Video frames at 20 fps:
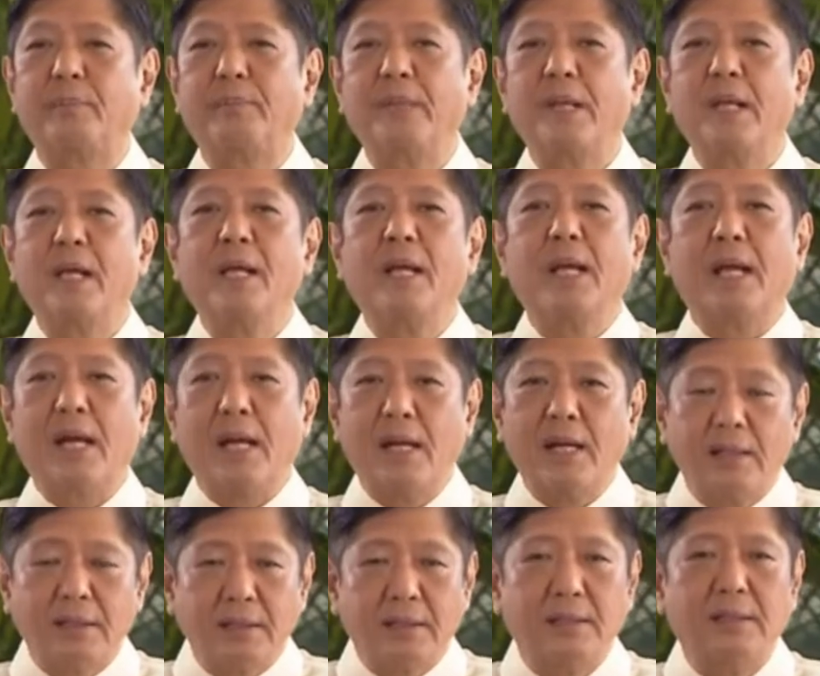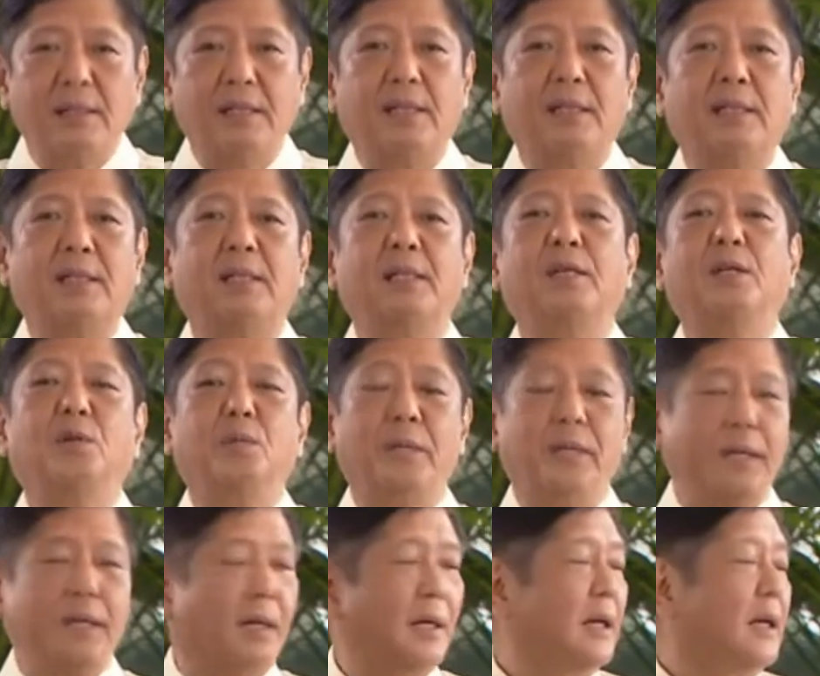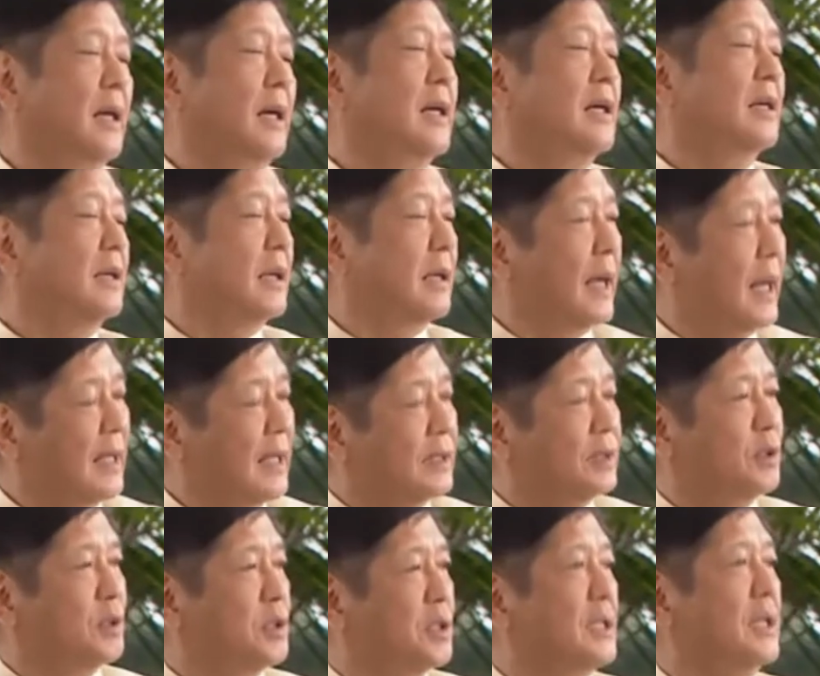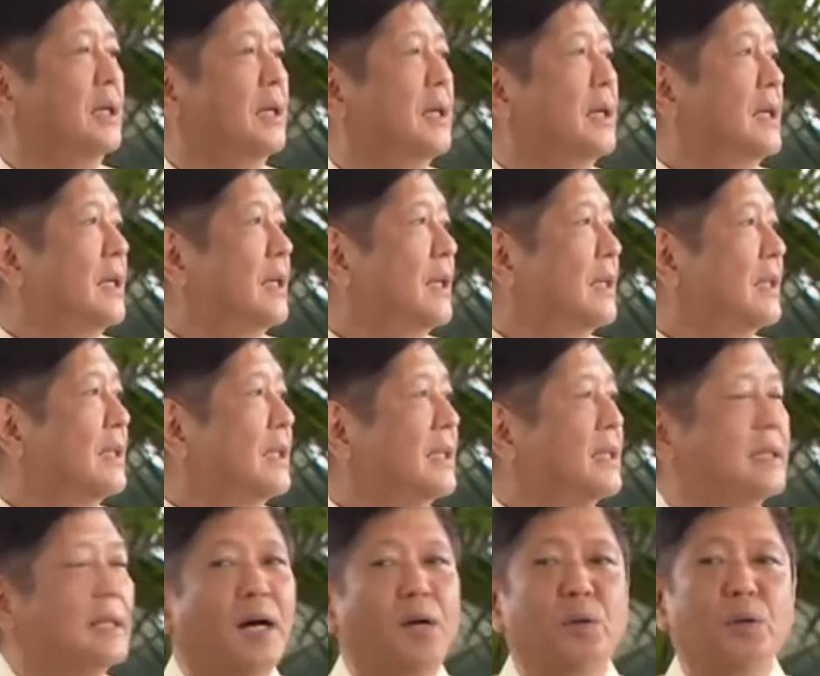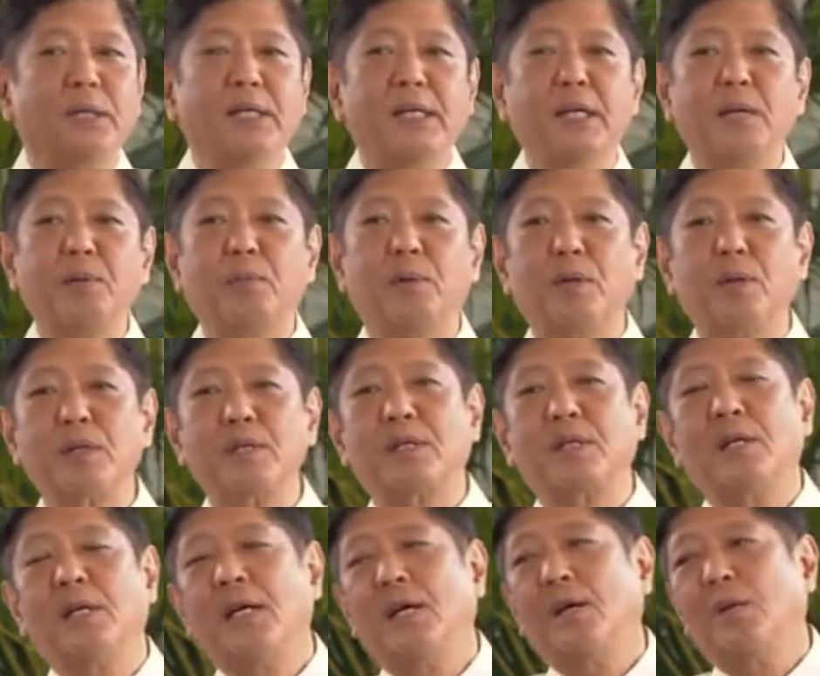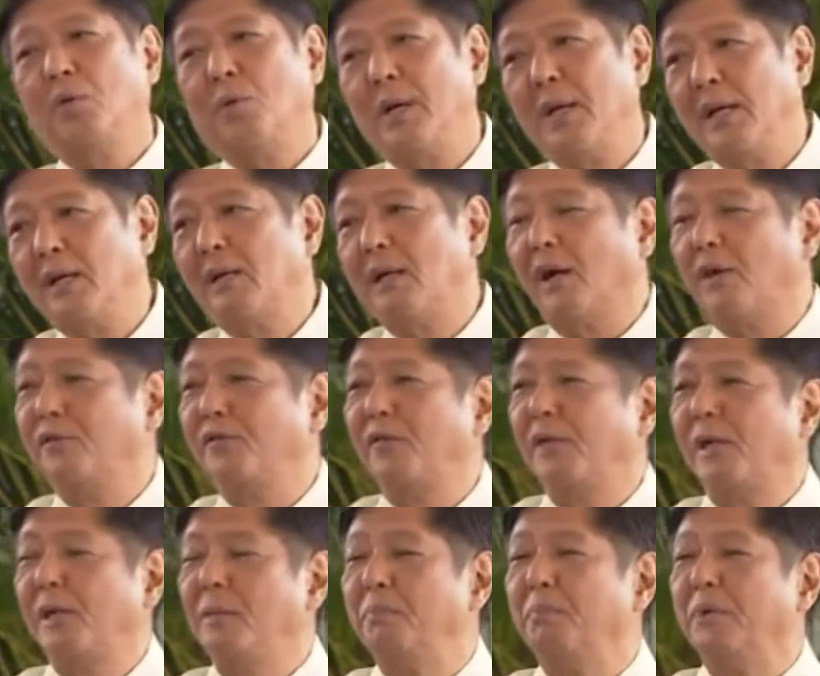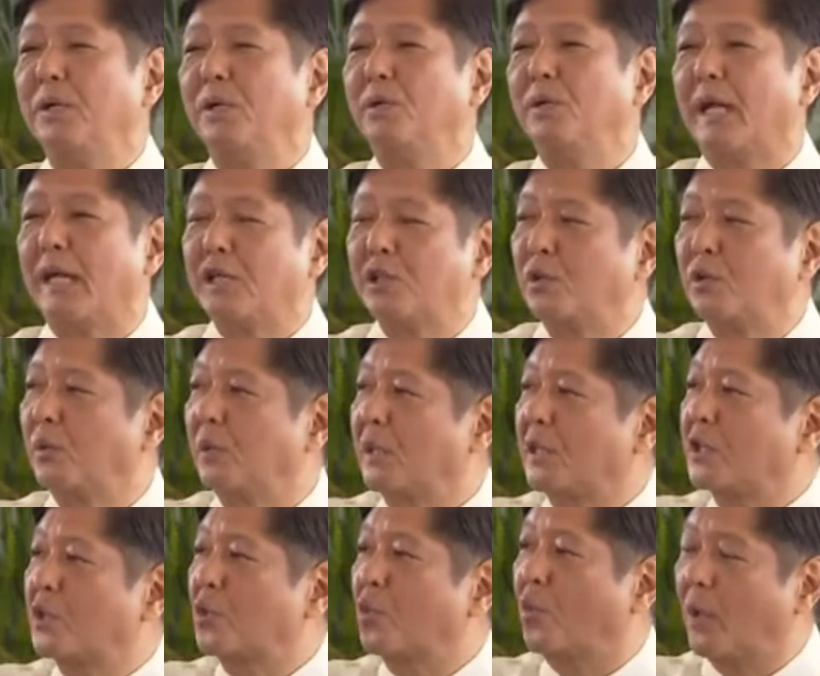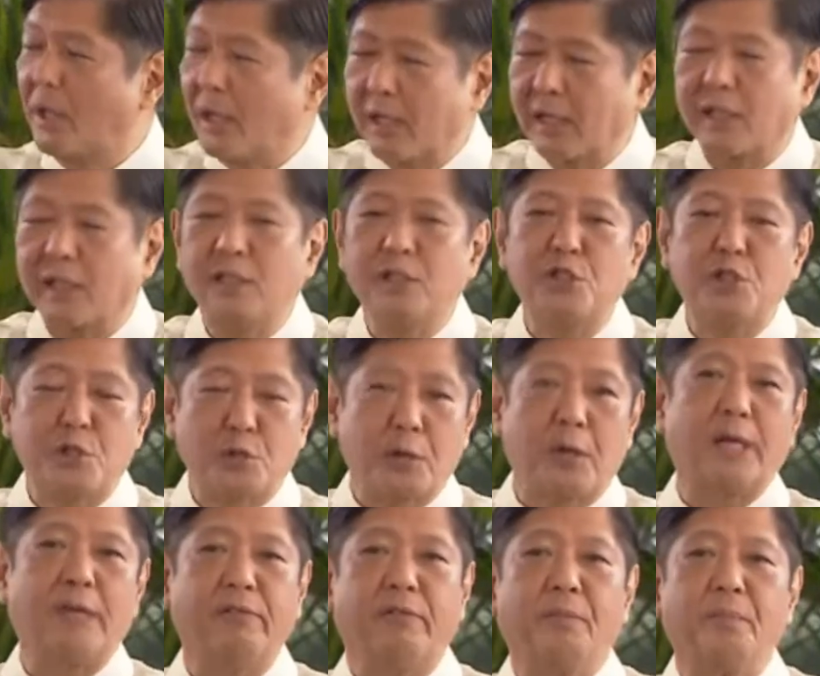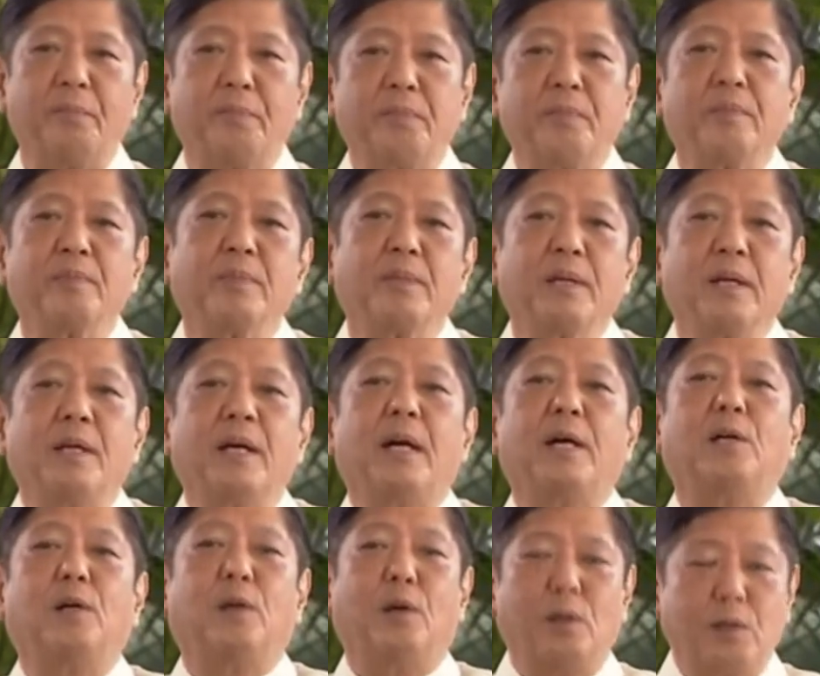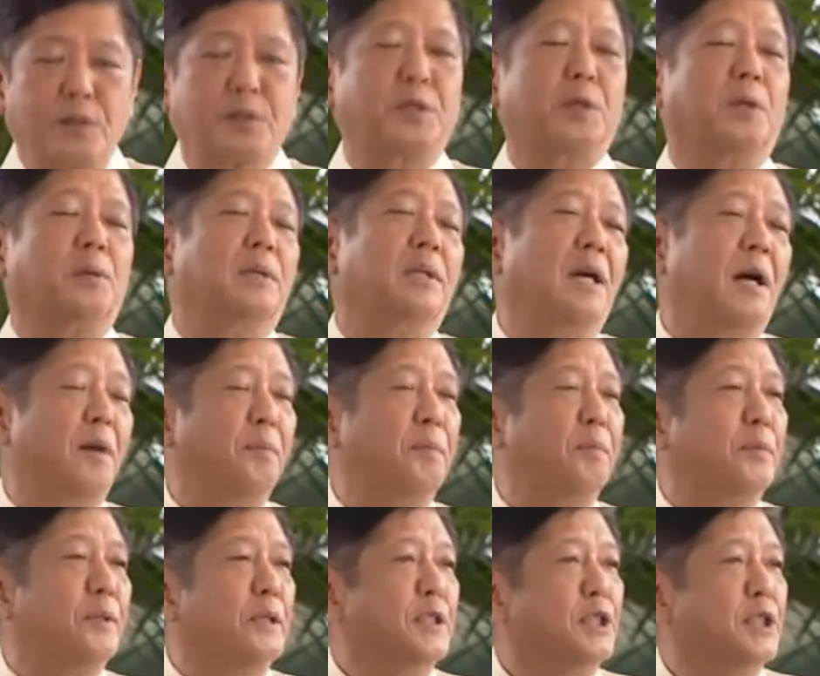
We are always so proud of them, and we are glad to see that our neighbors, where our Filipino nationals work and strive,